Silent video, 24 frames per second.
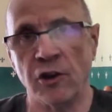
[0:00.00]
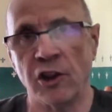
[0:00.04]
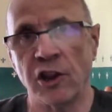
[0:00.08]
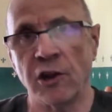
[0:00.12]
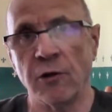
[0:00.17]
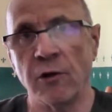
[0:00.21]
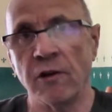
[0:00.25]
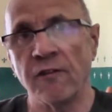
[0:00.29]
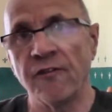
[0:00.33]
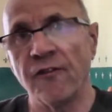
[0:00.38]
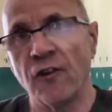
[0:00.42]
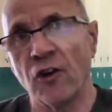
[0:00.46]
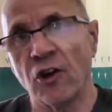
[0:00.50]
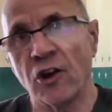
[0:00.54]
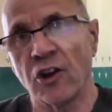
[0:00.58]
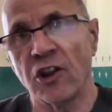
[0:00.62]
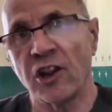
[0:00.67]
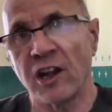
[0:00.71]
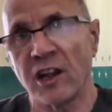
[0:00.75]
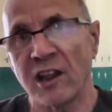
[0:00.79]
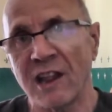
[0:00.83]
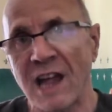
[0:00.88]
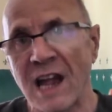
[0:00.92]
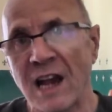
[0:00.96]
So it follows
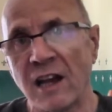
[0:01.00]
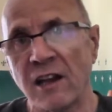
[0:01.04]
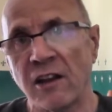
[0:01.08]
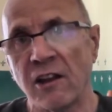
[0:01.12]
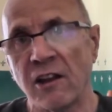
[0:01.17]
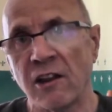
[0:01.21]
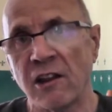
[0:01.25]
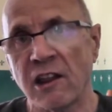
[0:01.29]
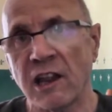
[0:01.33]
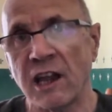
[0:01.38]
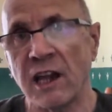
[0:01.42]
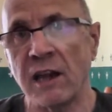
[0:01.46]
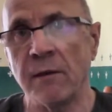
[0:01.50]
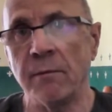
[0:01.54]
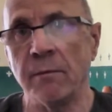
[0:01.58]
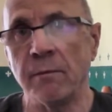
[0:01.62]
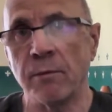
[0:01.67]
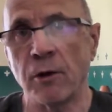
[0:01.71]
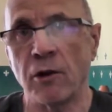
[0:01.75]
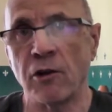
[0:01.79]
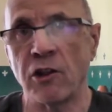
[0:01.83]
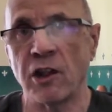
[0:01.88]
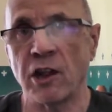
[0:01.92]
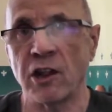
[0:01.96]
exactly the same
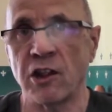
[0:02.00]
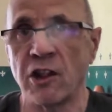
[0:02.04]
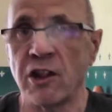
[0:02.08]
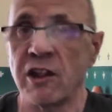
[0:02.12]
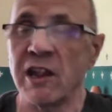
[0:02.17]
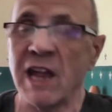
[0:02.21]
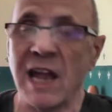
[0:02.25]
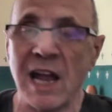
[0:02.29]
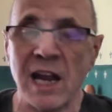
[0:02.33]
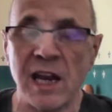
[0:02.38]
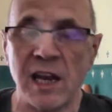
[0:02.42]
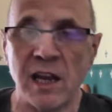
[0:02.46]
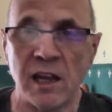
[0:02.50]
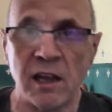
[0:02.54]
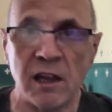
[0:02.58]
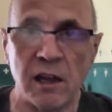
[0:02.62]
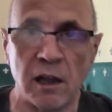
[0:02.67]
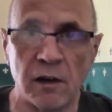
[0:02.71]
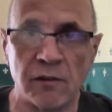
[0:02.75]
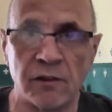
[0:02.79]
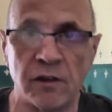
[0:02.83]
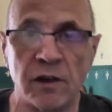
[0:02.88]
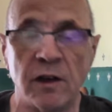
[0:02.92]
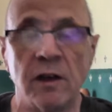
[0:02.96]
process as any of the
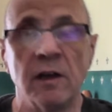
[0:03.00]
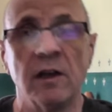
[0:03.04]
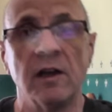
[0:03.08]
other